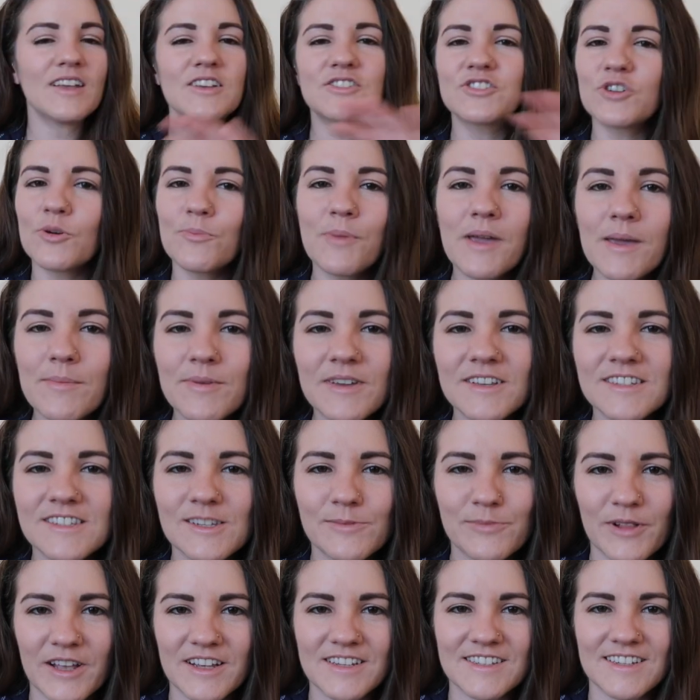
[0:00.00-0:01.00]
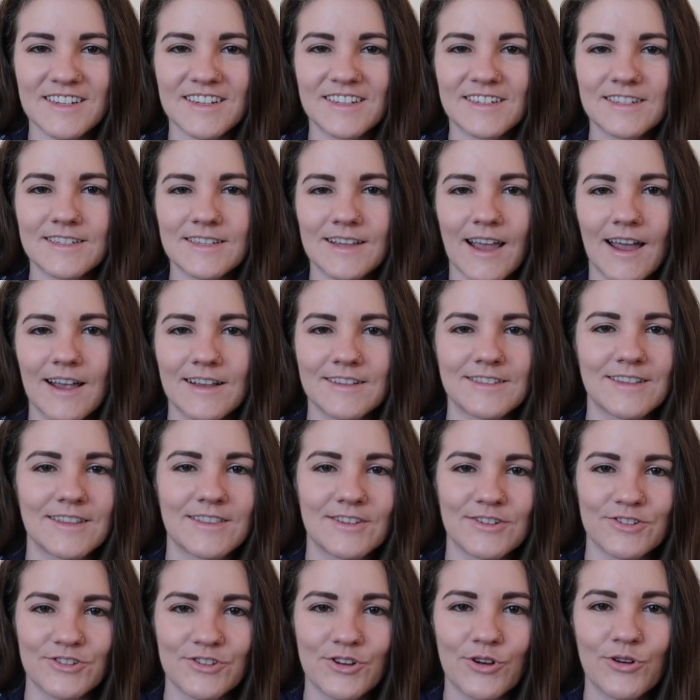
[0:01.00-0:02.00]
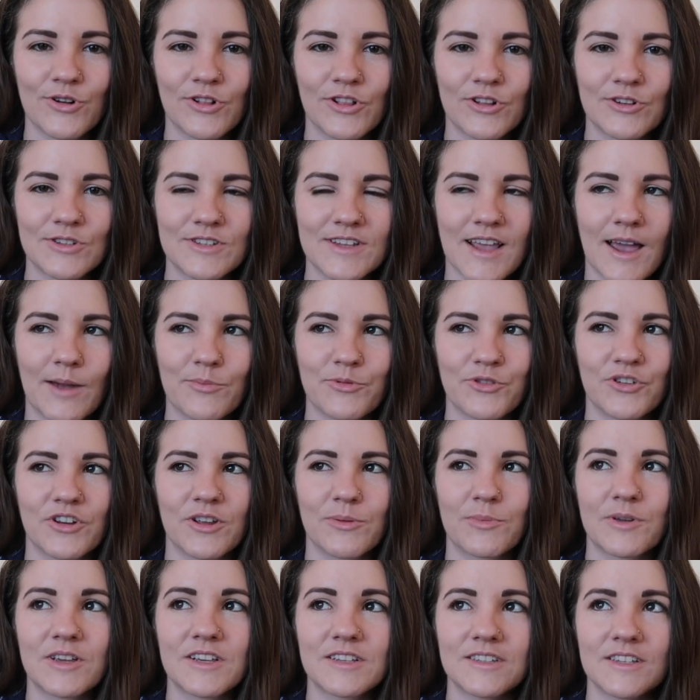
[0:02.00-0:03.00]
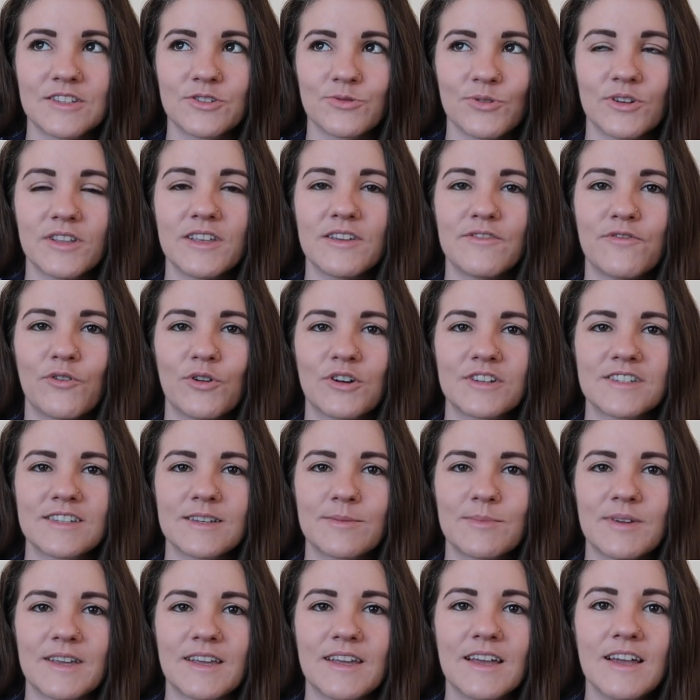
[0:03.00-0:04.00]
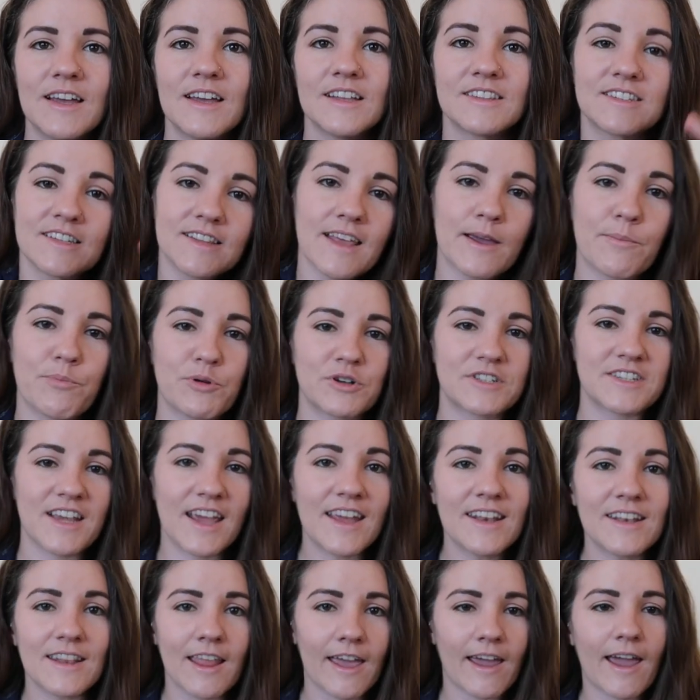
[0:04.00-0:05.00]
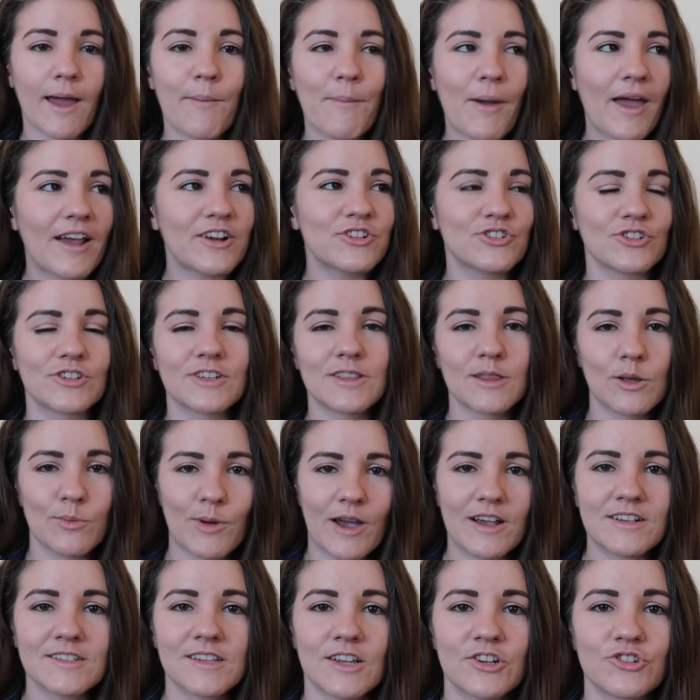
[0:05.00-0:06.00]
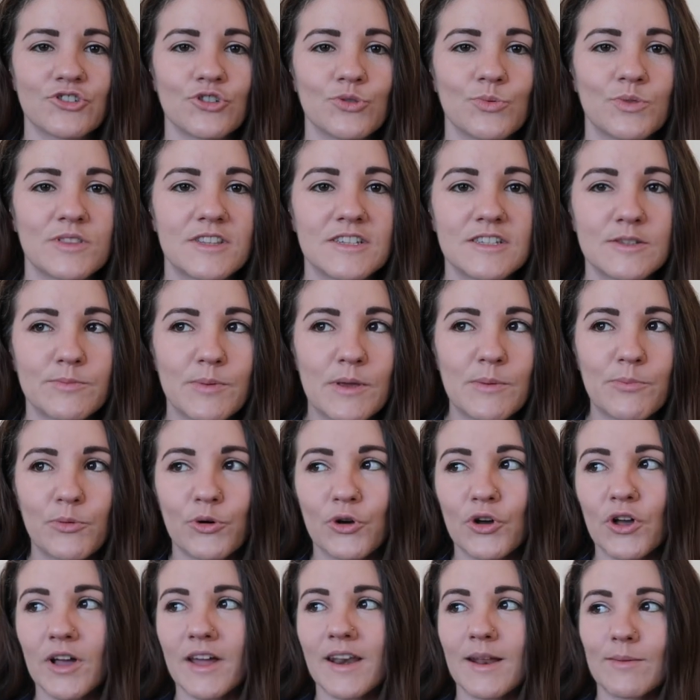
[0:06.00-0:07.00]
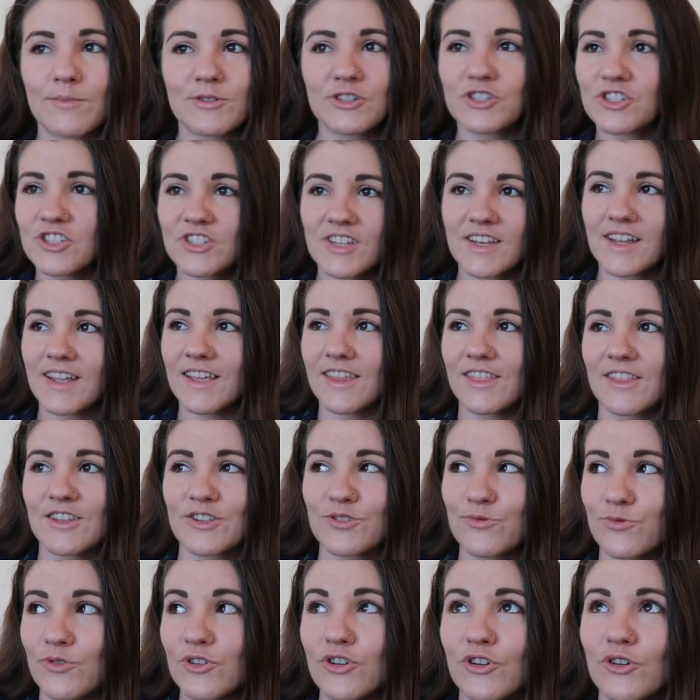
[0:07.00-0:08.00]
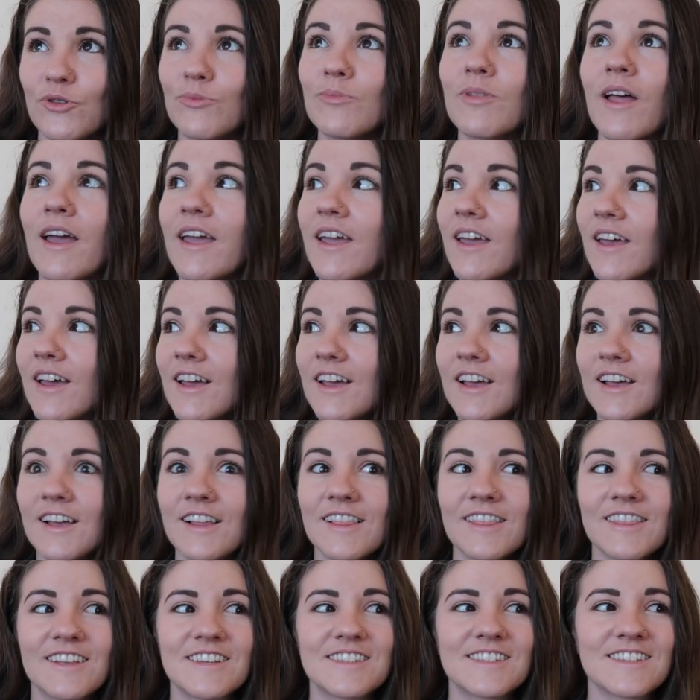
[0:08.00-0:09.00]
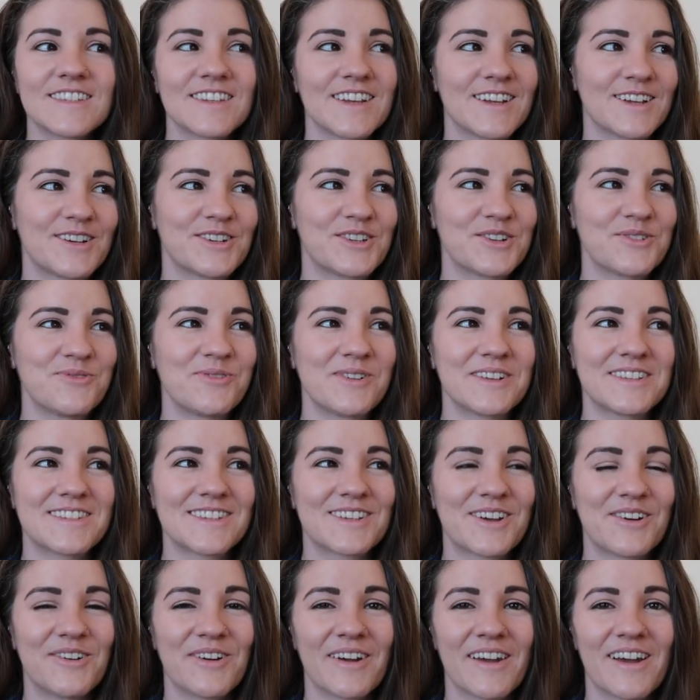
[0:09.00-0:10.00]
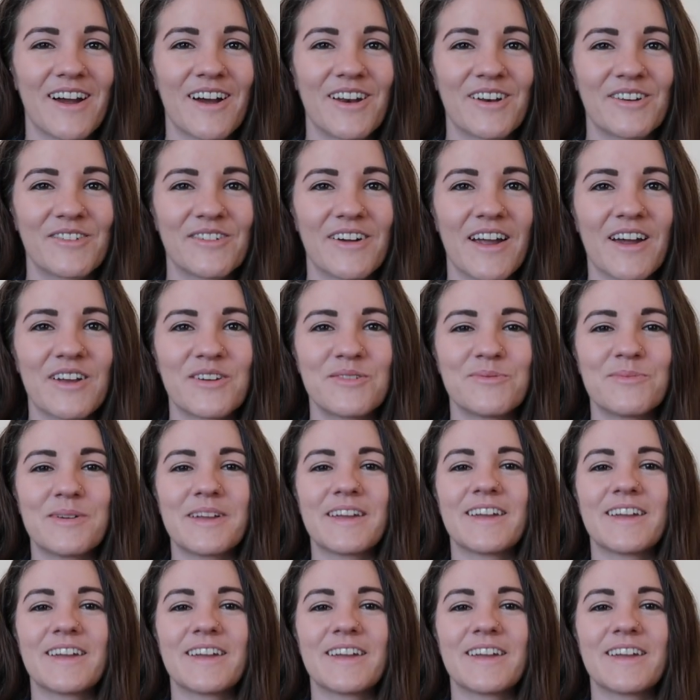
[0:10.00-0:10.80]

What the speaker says: So maybe it's a blessing in disguise that there's no closed captioning, because it's really forcing me to like pretend like I'm actually in the Basque country with these people and I'm just sitting in this room like listening to what's going on around